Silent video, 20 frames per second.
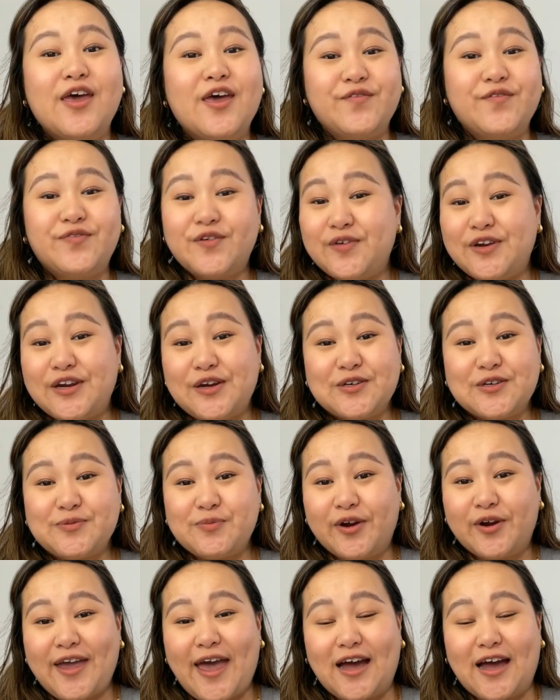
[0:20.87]
If the video is
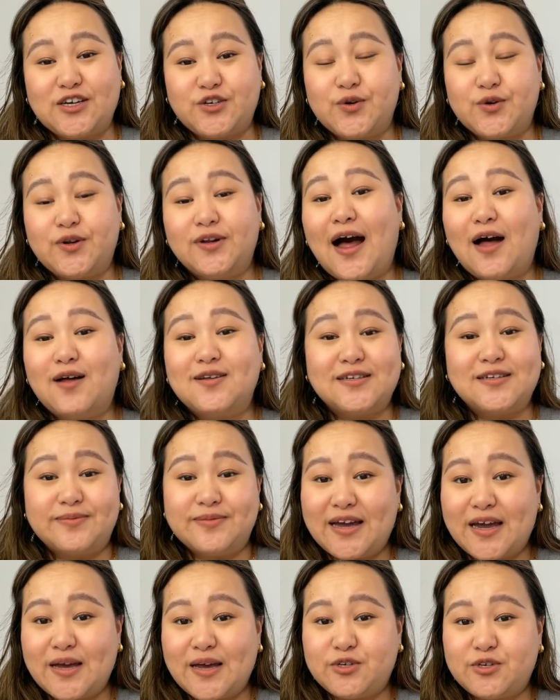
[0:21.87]
more casual, I'll
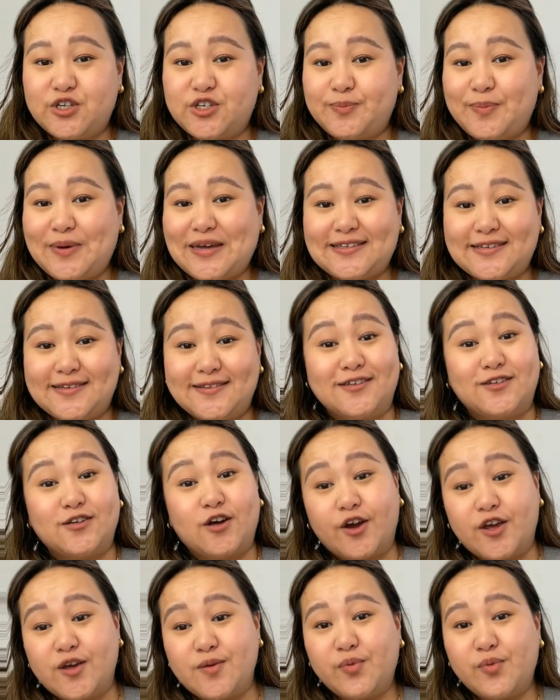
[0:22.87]
sometimes just paste in the
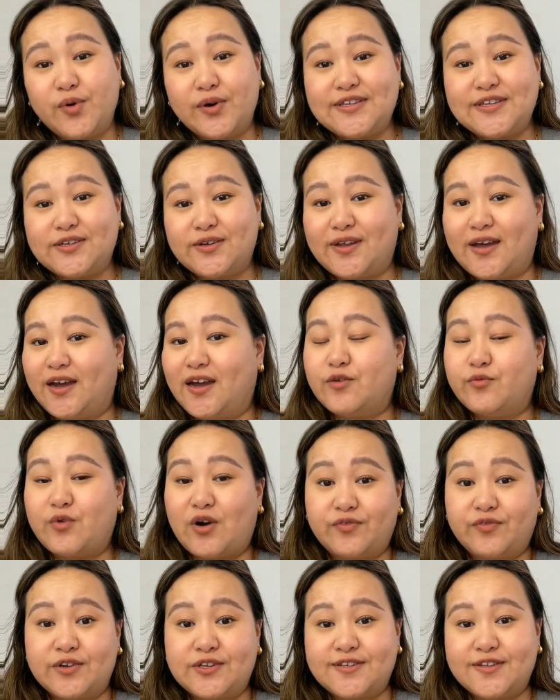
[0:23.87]
talking points so that I can
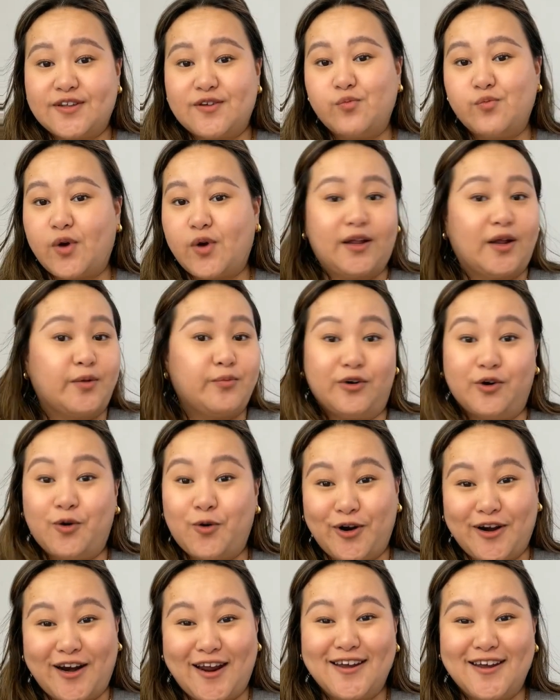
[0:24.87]
reference them while I'm
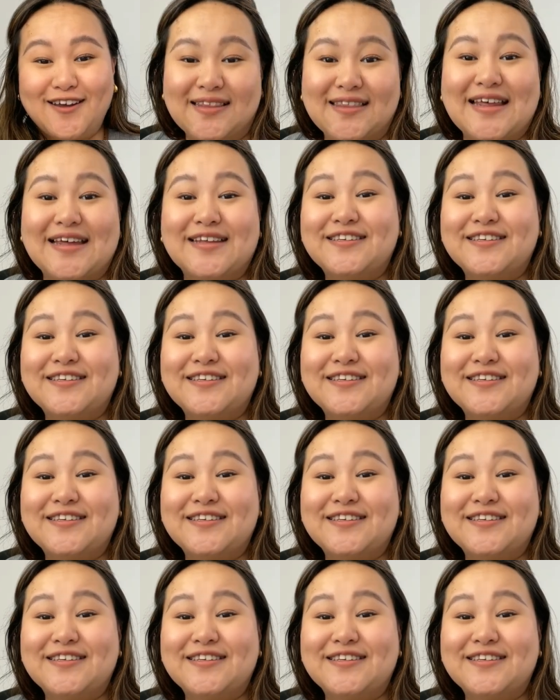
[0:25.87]
recording.